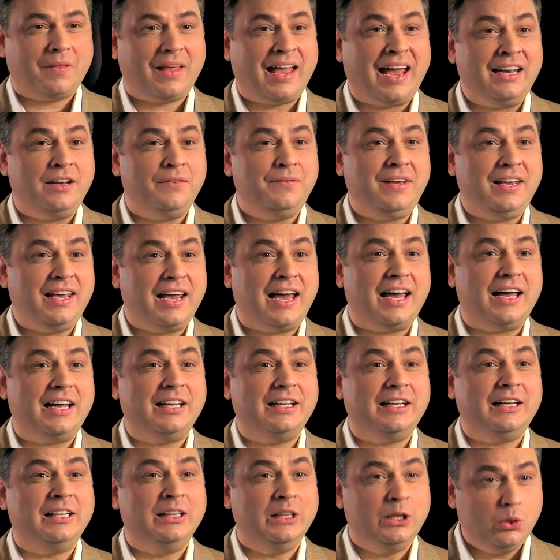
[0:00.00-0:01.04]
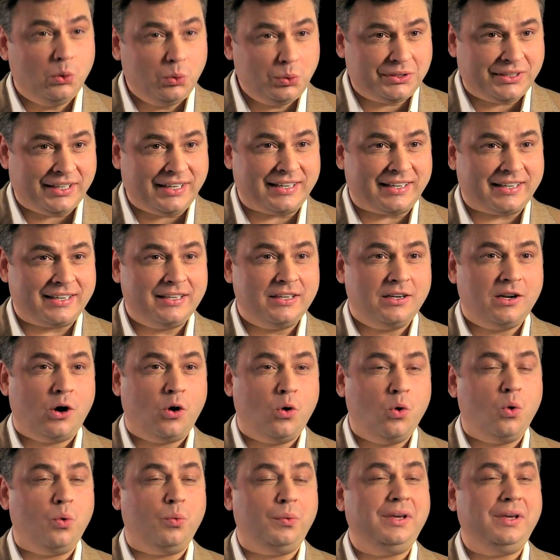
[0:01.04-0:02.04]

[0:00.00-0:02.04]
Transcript: and we are losing who